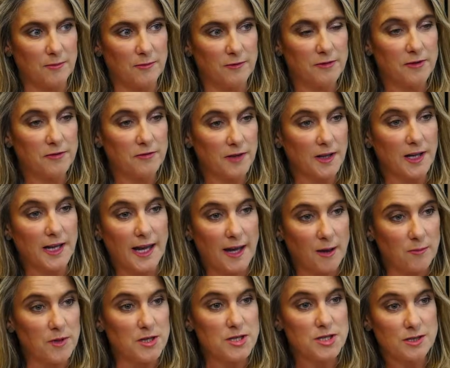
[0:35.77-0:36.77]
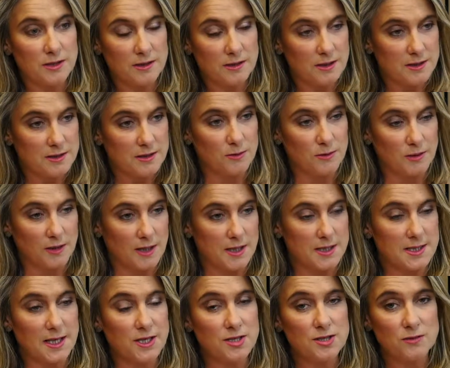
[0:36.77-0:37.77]
fulfilling our mission as an
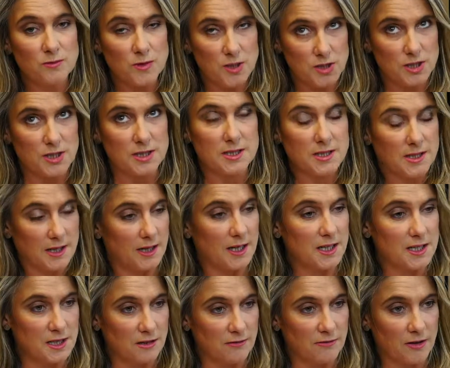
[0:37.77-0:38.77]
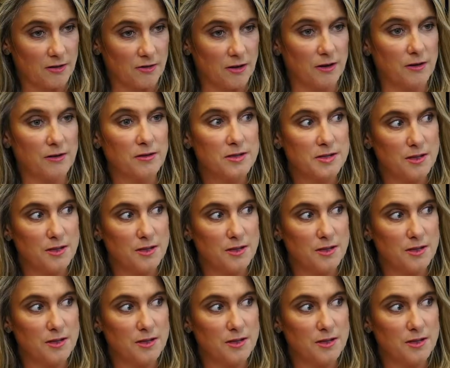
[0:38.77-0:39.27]
organisation, which is connecting for growth.